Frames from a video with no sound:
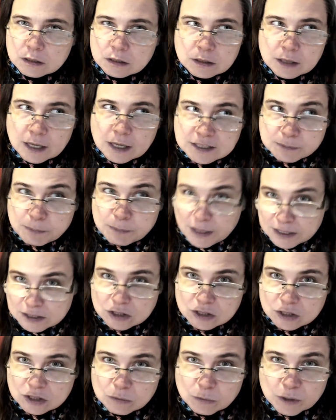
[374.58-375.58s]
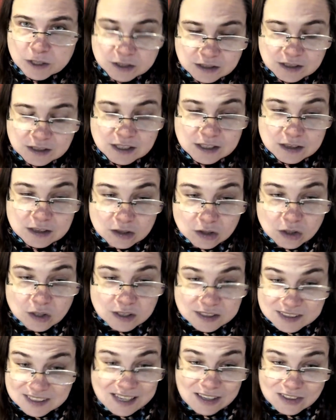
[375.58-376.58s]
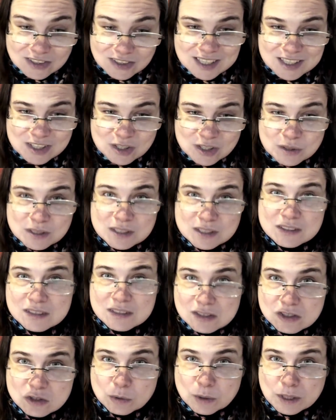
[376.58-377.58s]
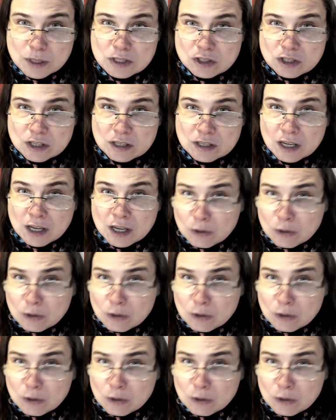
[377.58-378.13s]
Especially when it sounds like you're in a situation